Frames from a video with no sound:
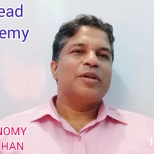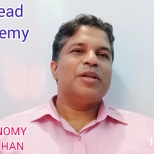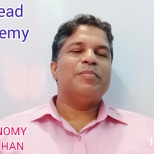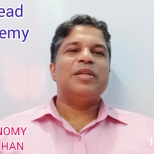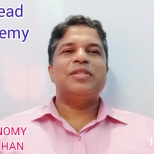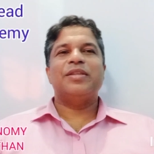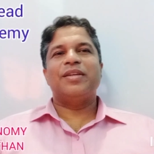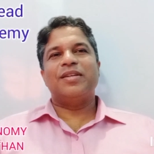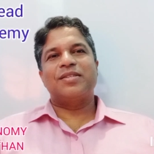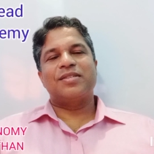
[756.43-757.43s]

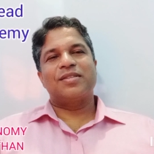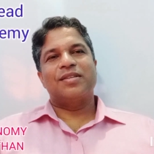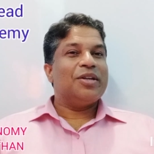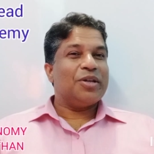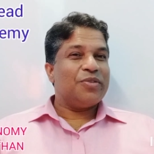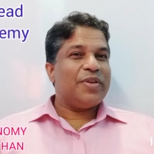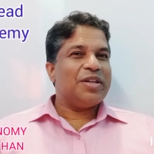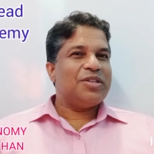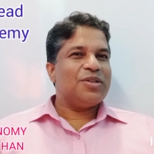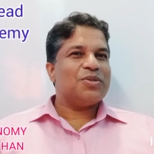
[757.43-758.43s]
debentures,
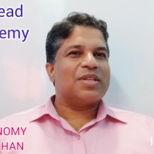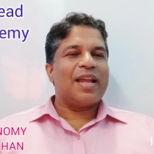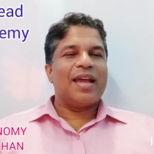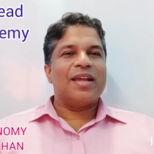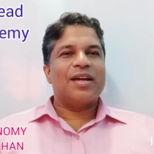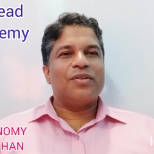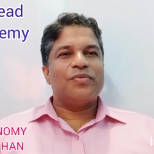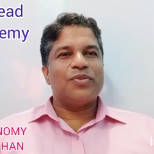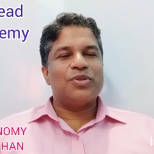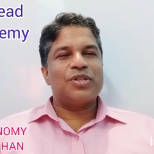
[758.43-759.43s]
derivatives like
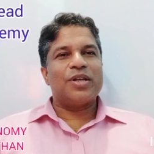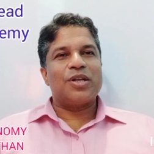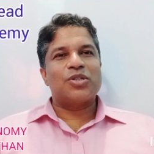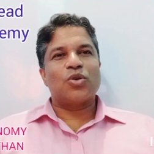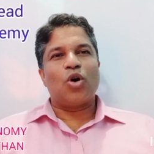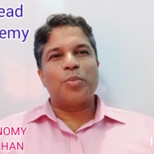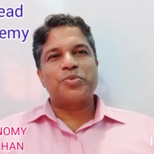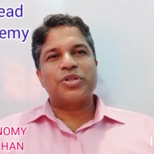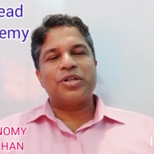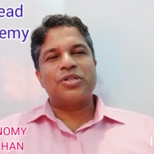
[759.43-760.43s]
futures,
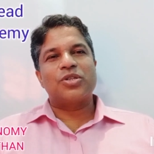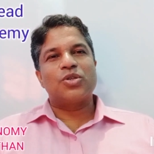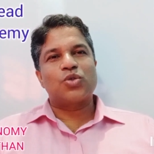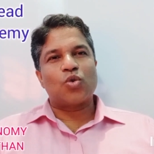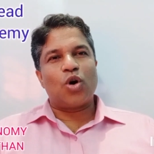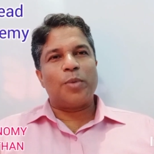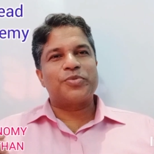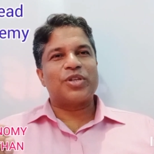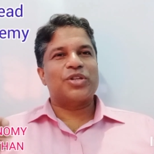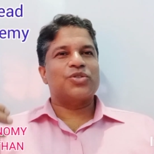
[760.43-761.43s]
options,
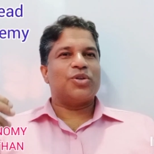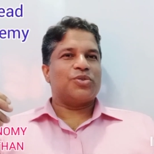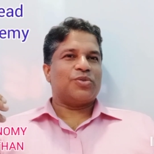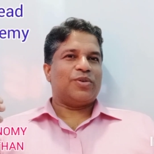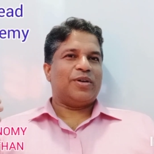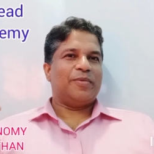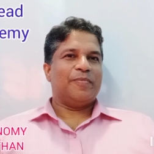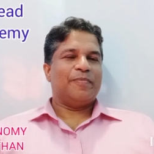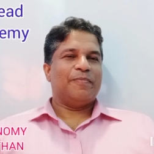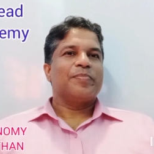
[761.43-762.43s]
swaps, etc.
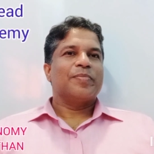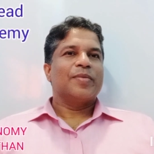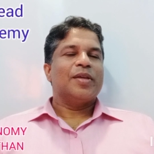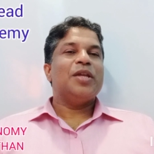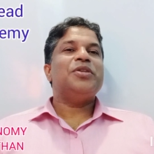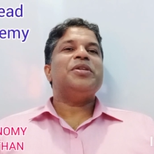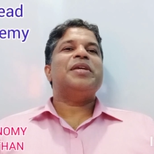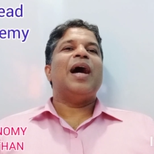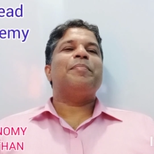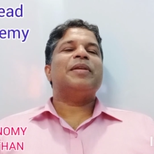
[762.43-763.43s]
Indian
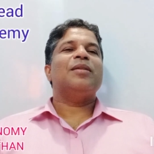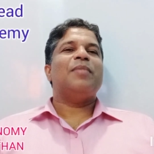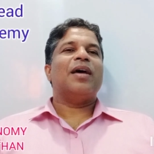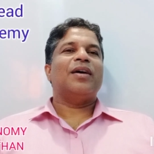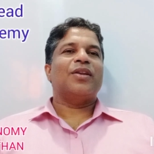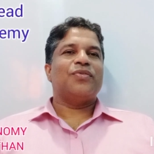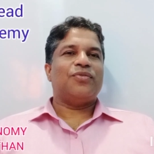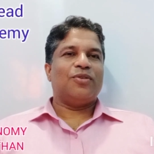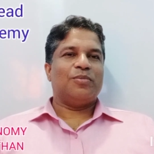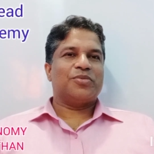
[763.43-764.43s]
capital market
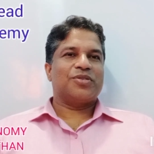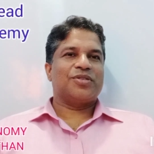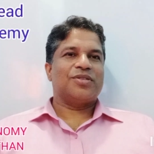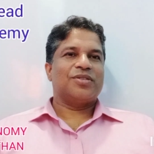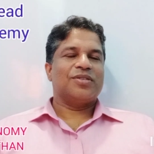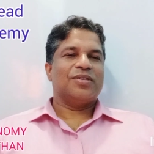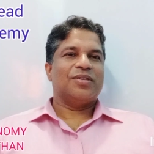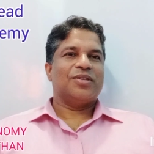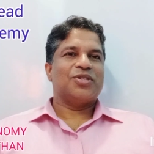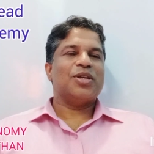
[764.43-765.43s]
reforms,
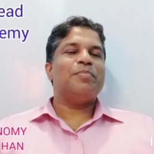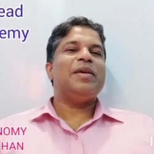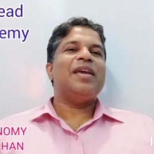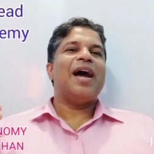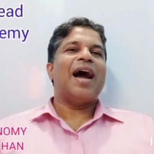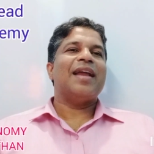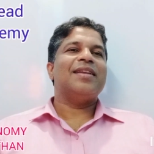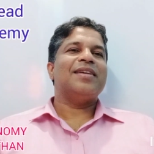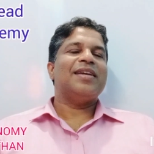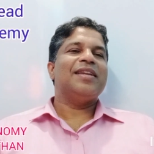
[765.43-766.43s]
SEBI
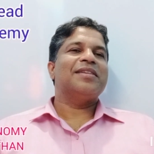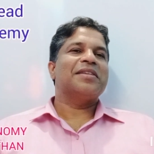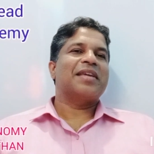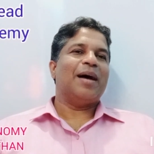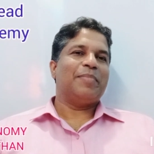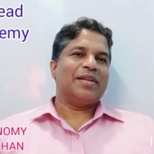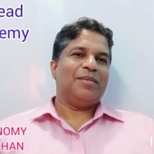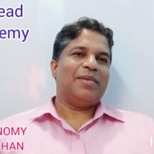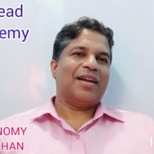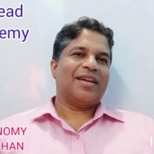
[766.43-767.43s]
and Indian capital
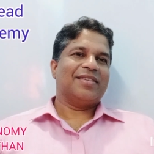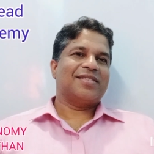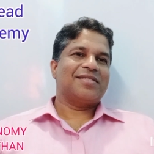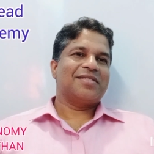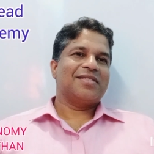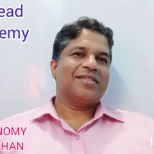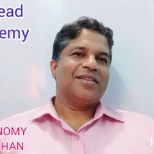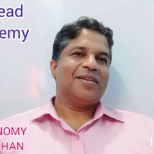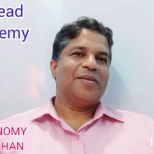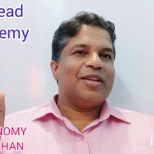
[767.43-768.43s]
markets.
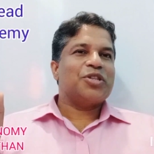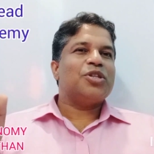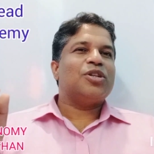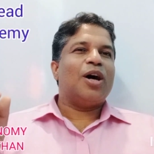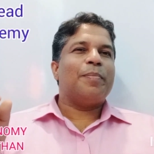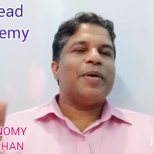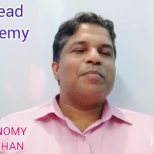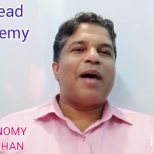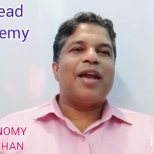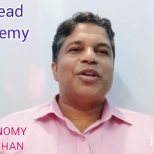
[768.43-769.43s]
Next topic,
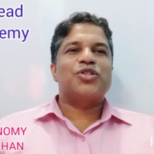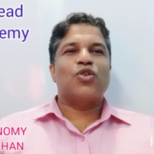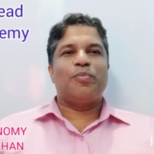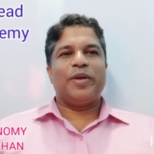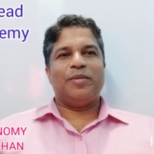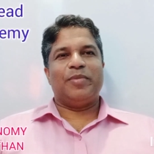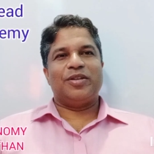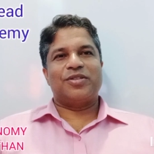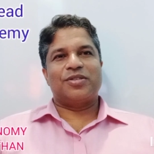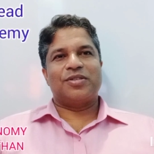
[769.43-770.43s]
balance of
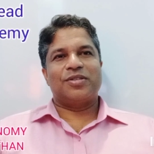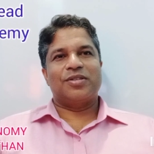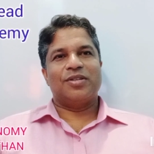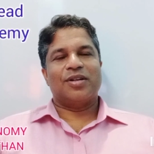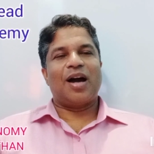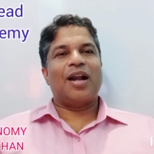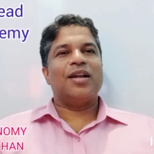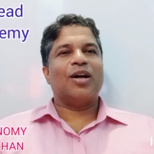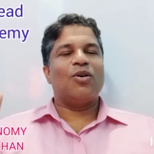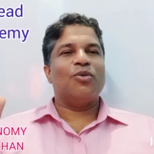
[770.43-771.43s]
payments.
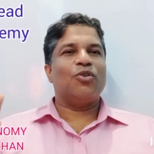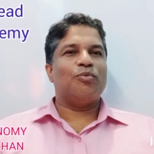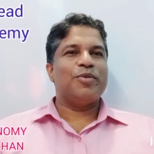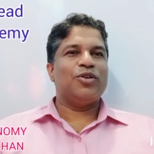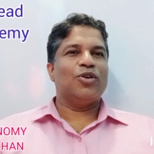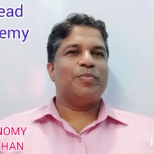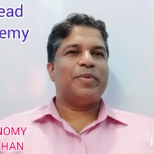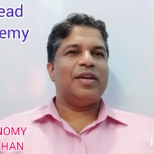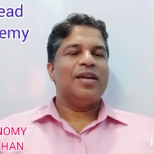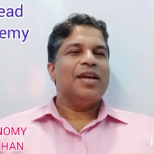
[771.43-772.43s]
Current account of BOP,